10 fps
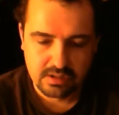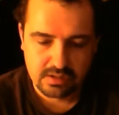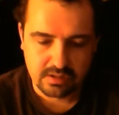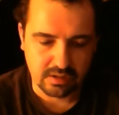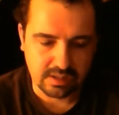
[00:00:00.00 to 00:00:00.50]

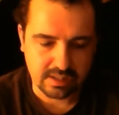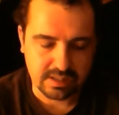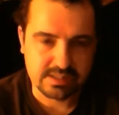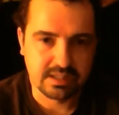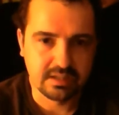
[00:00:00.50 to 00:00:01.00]
And like I
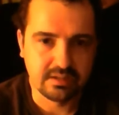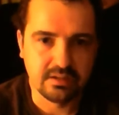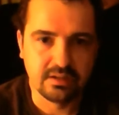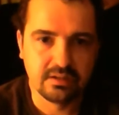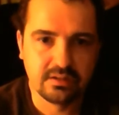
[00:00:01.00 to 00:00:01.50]
said,
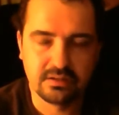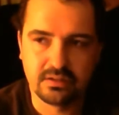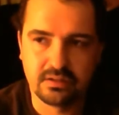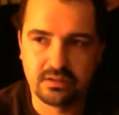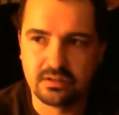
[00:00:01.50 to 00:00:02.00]

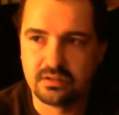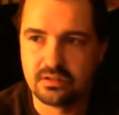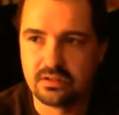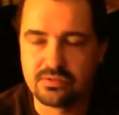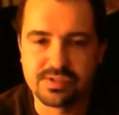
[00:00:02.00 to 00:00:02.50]
you
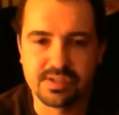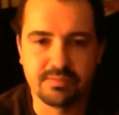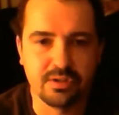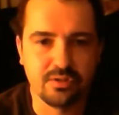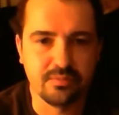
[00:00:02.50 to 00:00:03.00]
don't see me
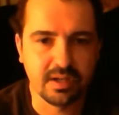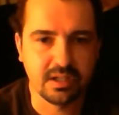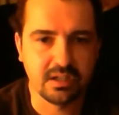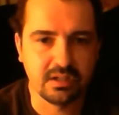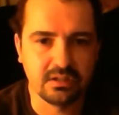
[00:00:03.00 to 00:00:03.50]
do many,